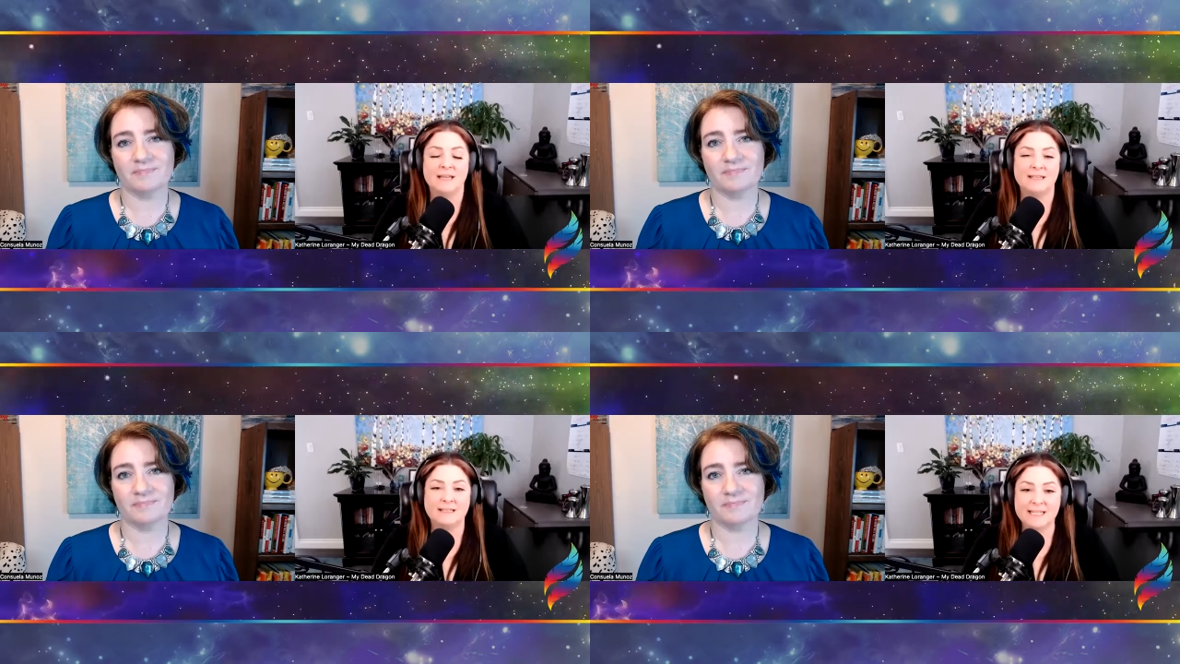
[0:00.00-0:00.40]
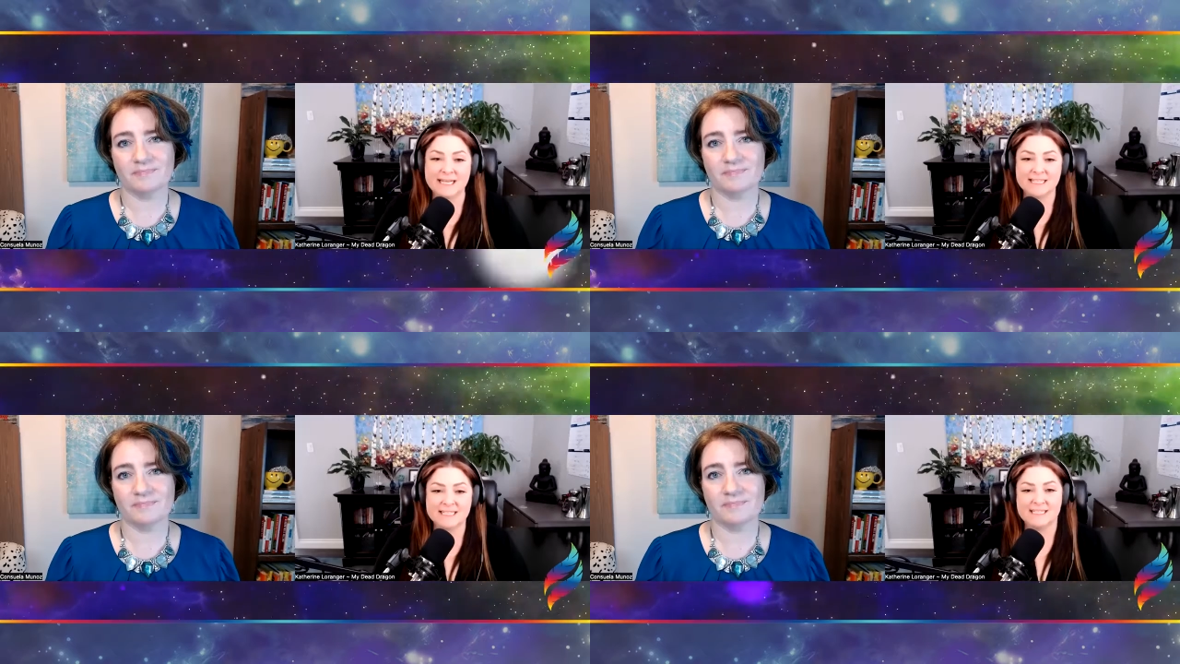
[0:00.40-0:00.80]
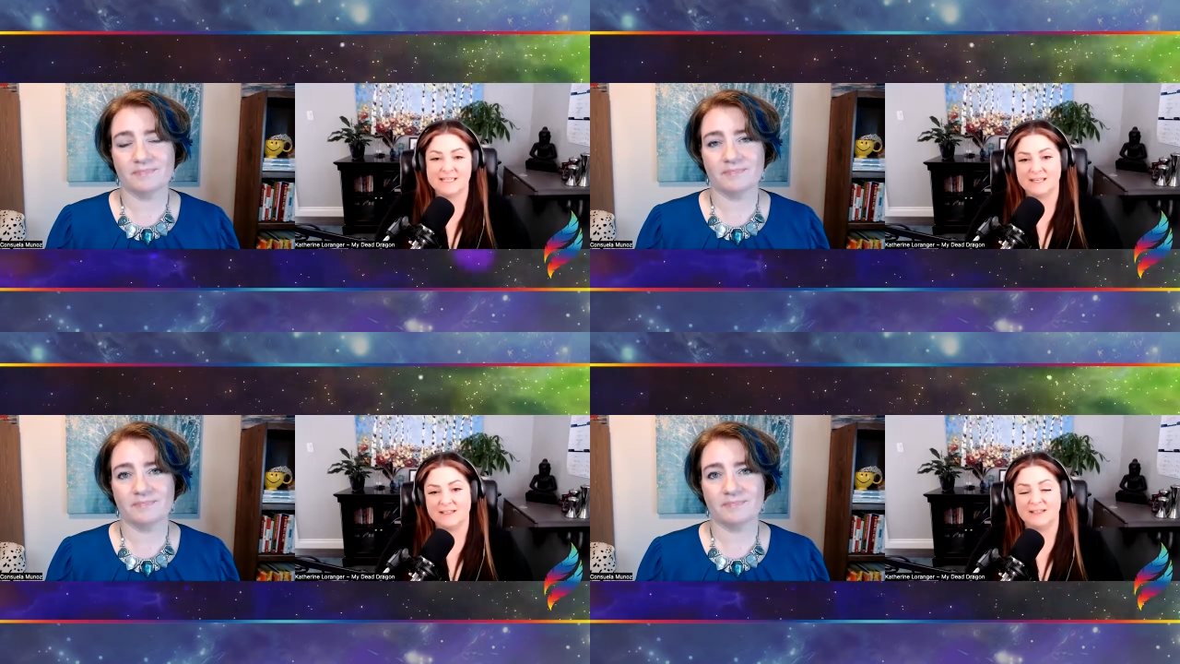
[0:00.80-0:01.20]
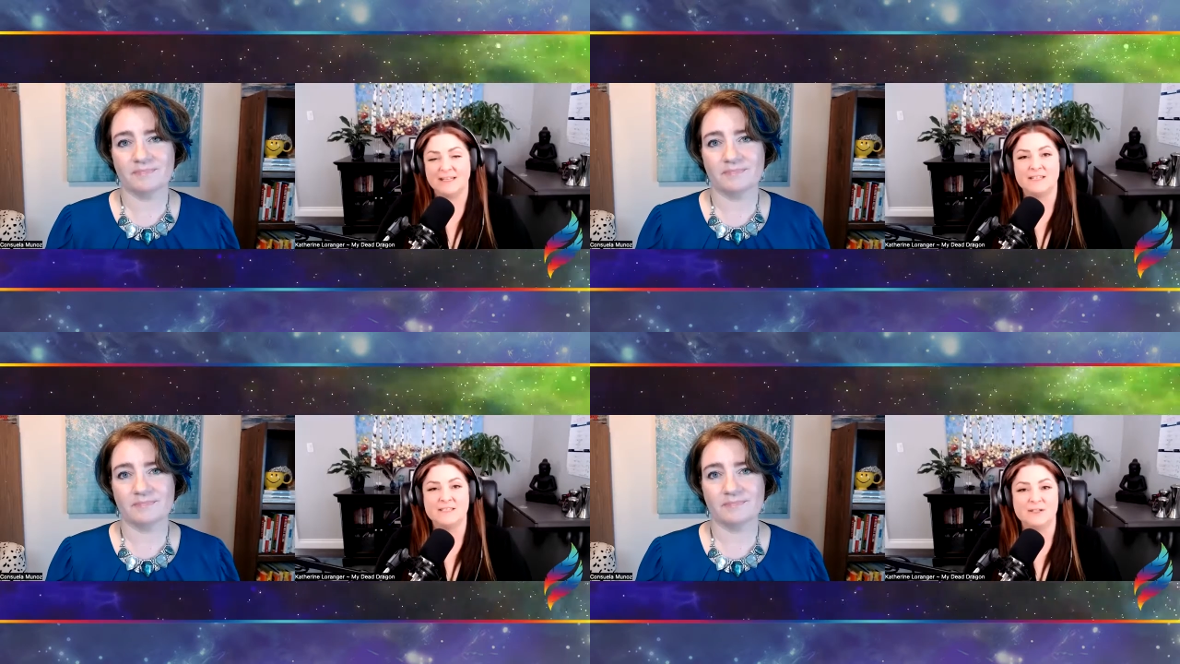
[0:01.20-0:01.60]
Speaker 1: the links to
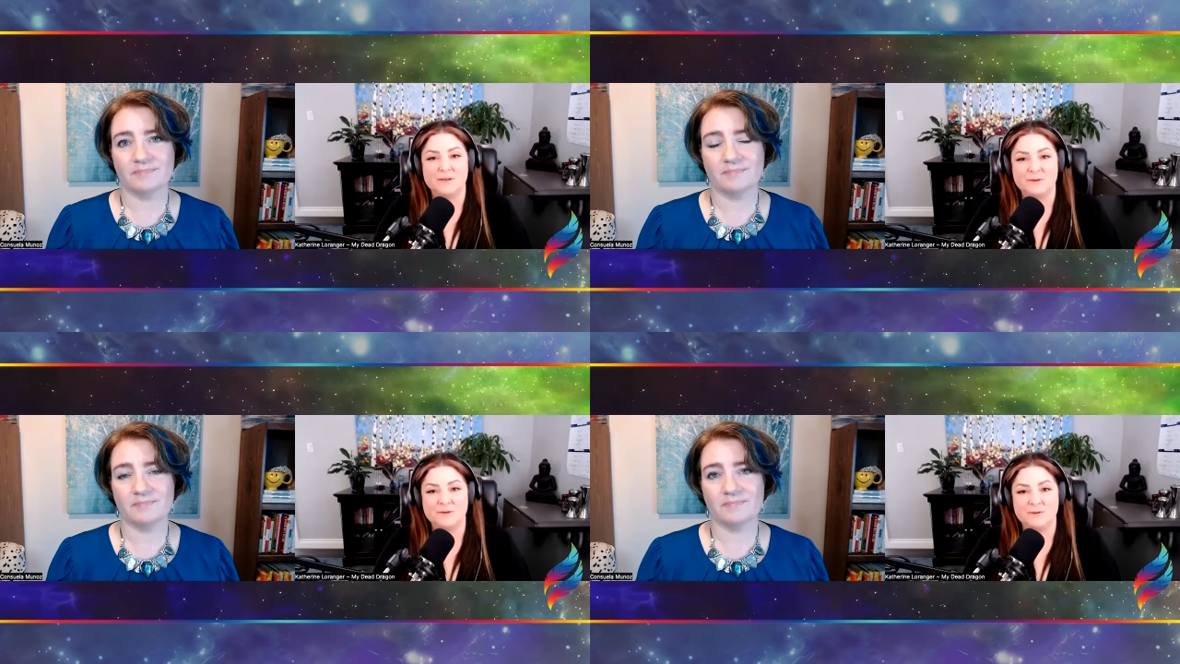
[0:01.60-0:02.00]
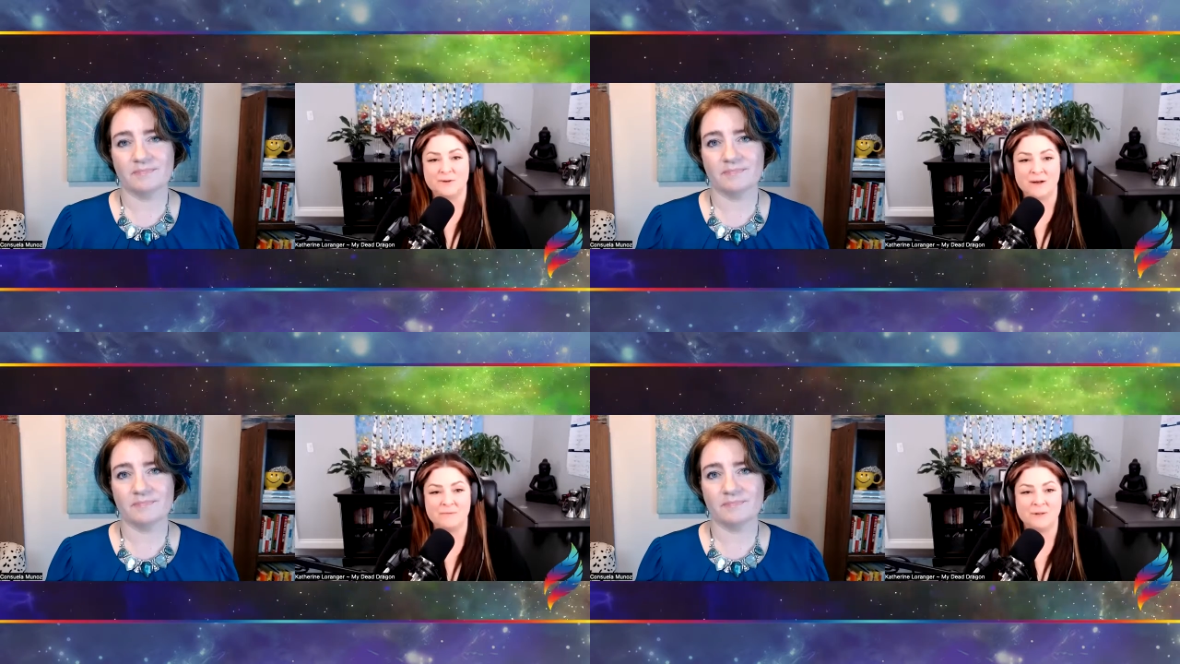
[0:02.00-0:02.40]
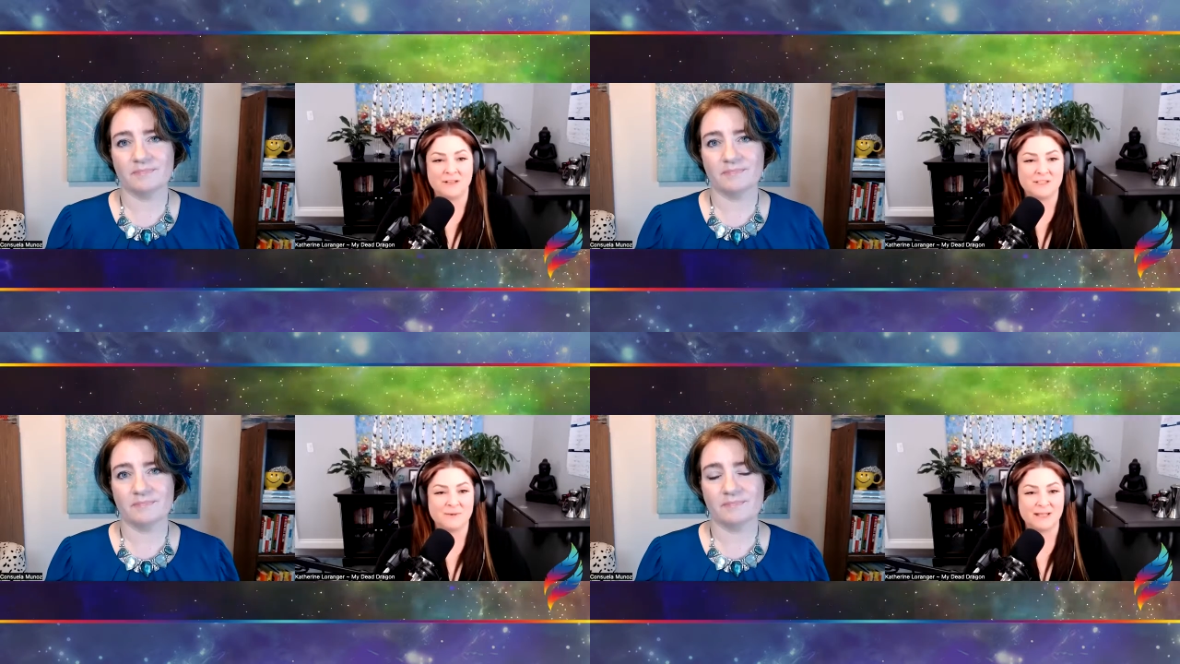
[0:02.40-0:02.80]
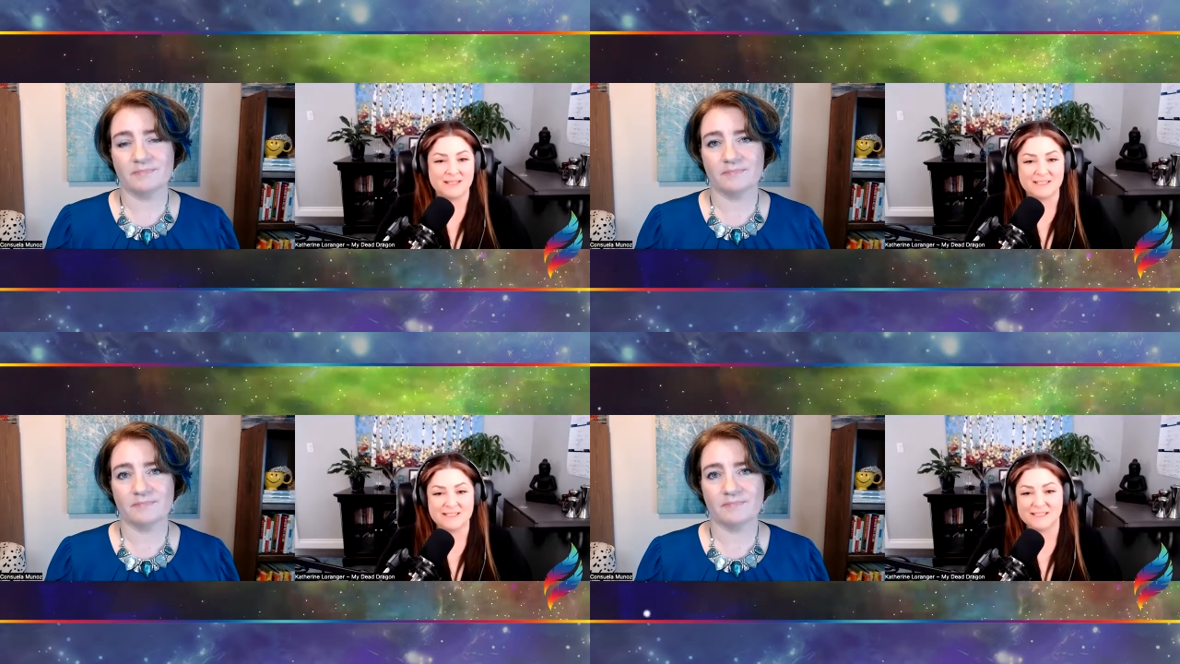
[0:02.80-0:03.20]

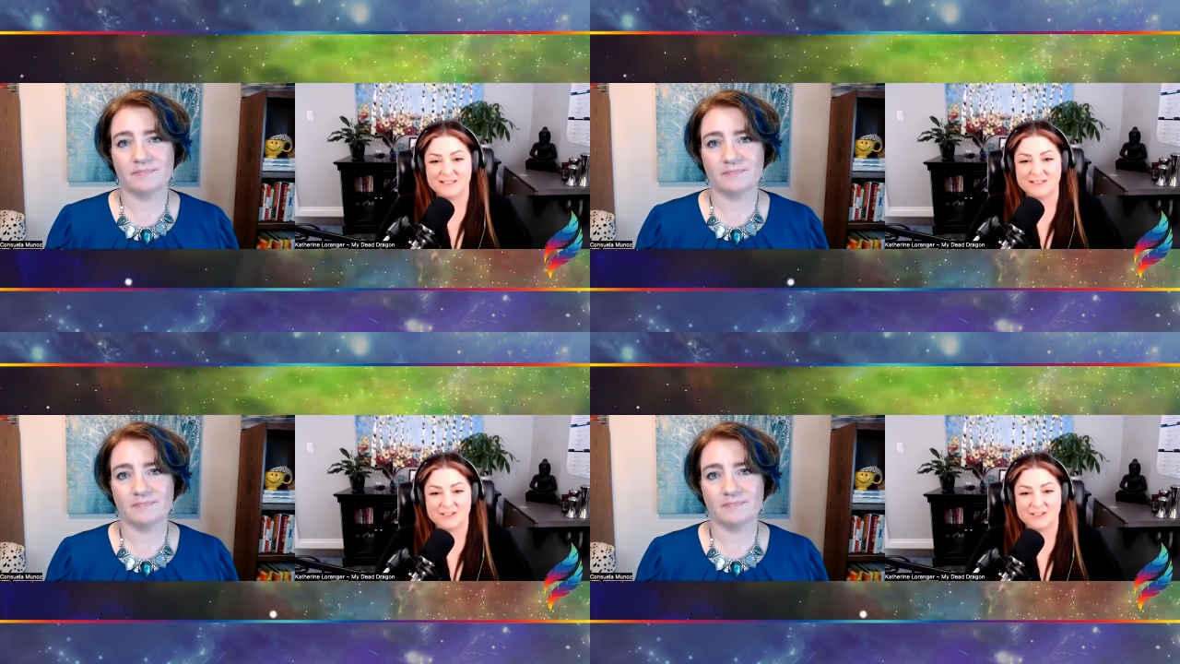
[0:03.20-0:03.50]
Consuela's